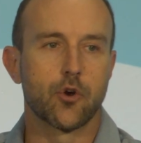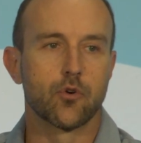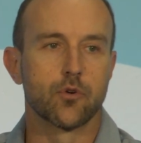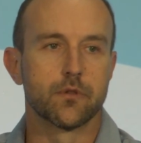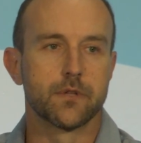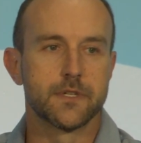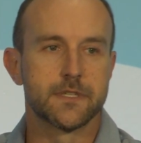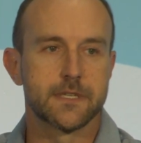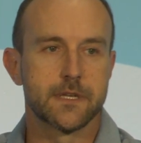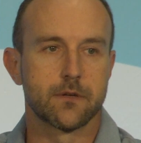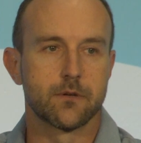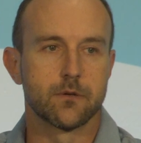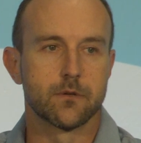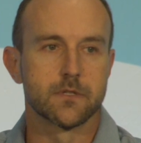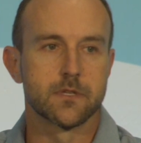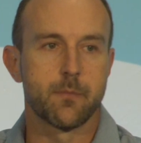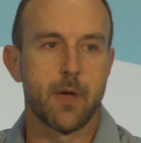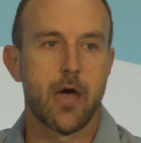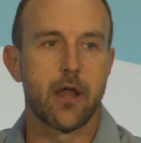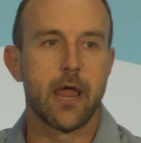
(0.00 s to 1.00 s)
early
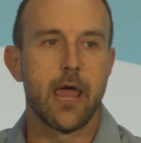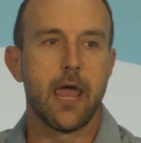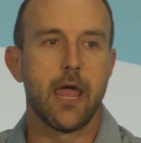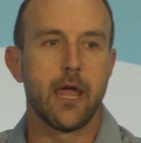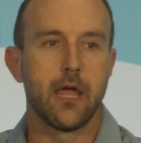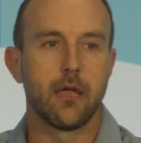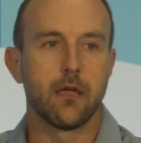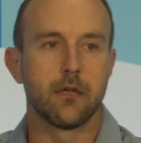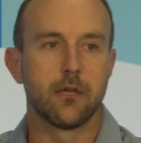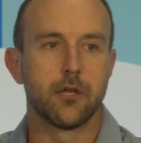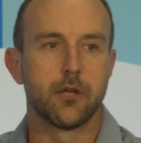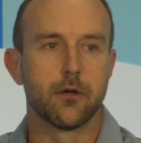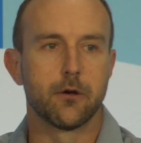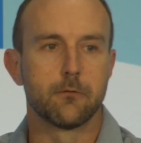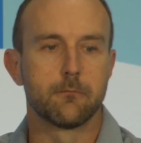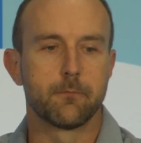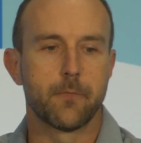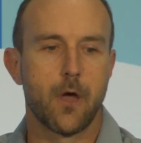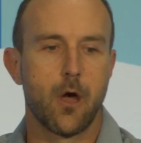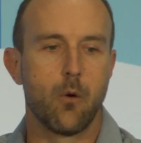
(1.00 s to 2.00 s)
signals about hey you
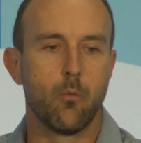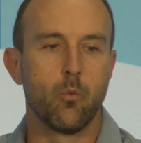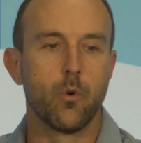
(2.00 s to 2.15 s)
know uh,